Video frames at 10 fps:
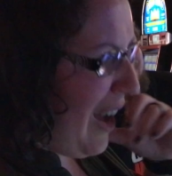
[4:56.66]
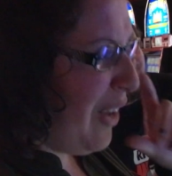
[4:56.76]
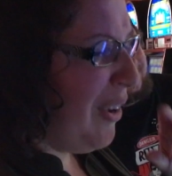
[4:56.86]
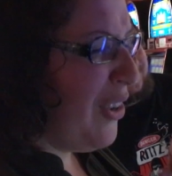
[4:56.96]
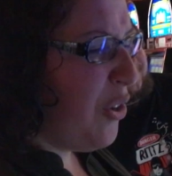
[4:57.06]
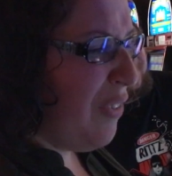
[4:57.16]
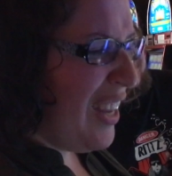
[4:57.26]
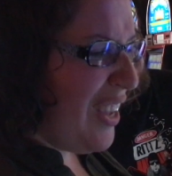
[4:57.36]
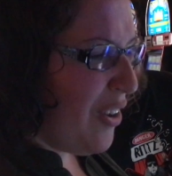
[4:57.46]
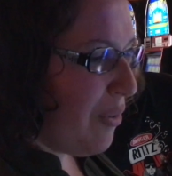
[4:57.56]
How do I go to
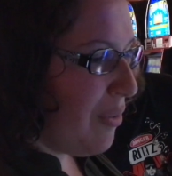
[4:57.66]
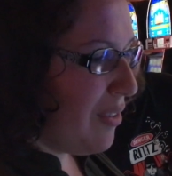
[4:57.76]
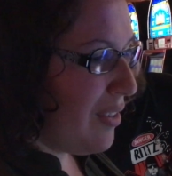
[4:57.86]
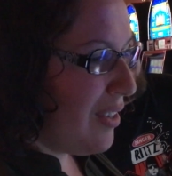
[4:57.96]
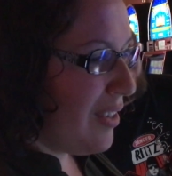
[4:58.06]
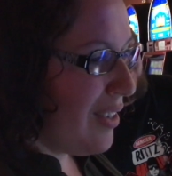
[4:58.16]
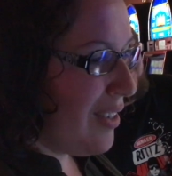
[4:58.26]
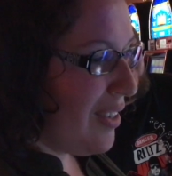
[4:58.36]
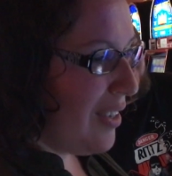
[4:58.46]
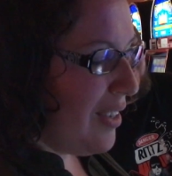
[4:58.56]
video? Christina Daniel.
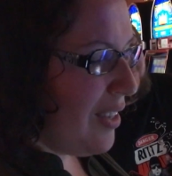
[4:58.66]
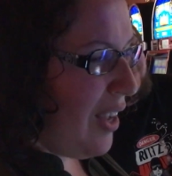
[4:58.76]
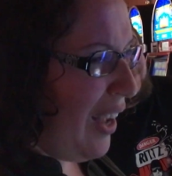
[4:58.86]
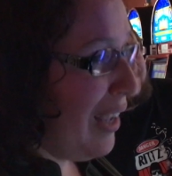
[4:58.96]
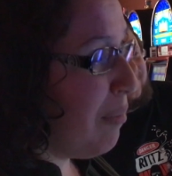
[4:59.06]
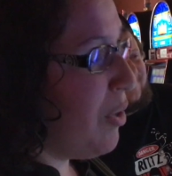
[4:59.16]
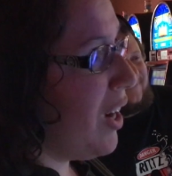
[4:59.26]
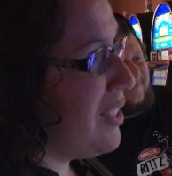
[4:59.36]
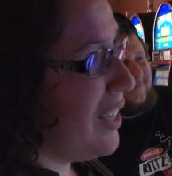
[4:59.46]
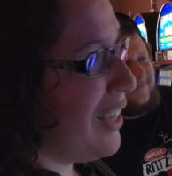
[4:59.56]
I am
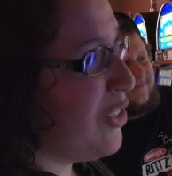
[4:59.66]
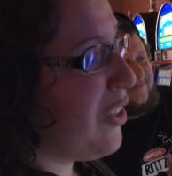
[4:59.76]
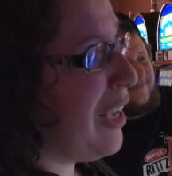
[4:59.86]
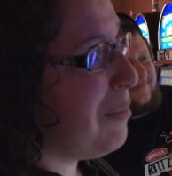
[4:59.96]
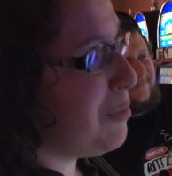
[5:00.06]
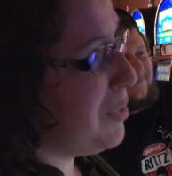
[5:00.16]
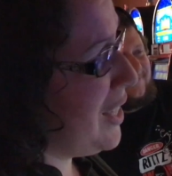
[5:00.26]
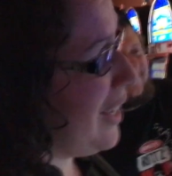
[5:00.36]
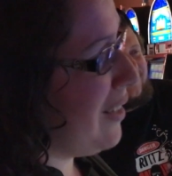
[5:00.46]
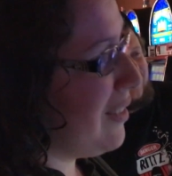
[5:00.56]
not Daniel, I am
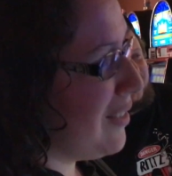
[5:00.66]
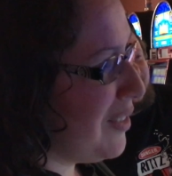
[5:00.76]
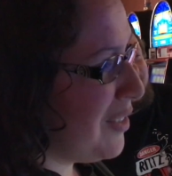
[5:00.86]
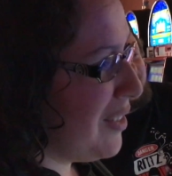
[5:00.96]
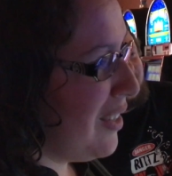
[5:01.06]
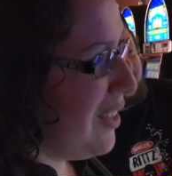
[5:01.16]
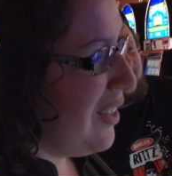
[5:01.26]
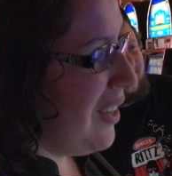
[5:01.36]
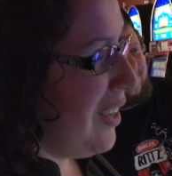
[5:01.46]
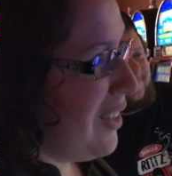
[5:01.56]
Smetana. Oh, okay.
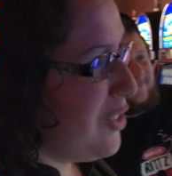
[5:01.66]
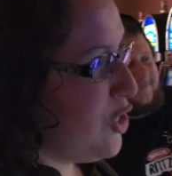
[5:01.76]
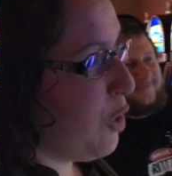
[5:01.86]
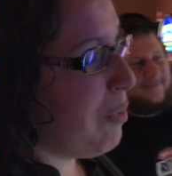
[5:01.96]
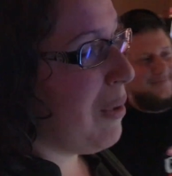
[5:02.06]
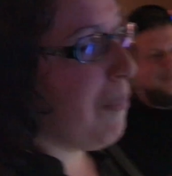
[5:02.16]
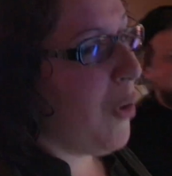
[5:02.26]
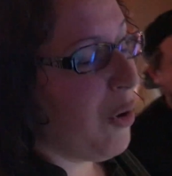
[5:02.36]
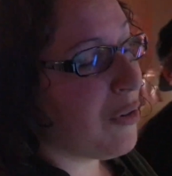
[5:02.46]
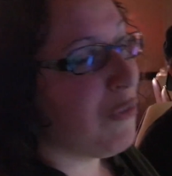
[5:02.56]
Well, Christina. It took me
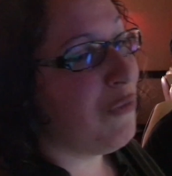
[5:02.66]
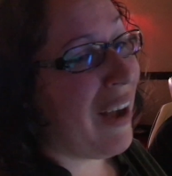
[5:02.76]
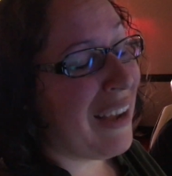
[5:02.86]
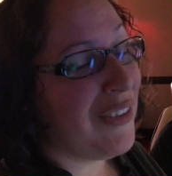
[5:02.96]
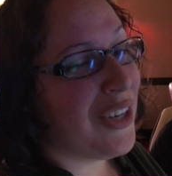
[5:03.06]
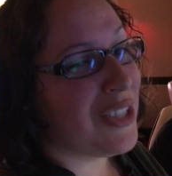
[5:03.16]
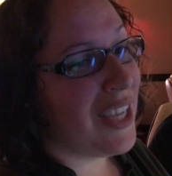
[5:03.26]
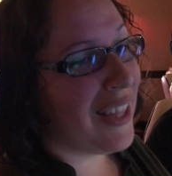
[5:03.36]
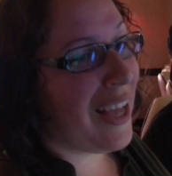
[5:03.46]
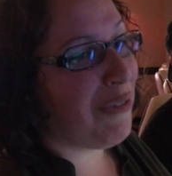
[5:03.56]
over five years to
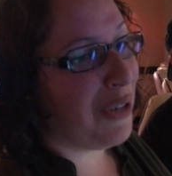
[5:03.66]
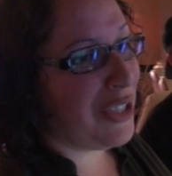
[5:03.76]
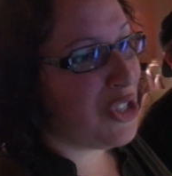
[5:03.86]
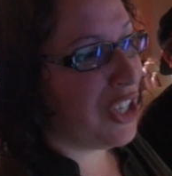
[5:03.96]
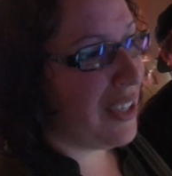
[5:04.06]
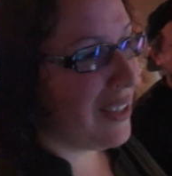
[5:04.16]
get that freaking shit.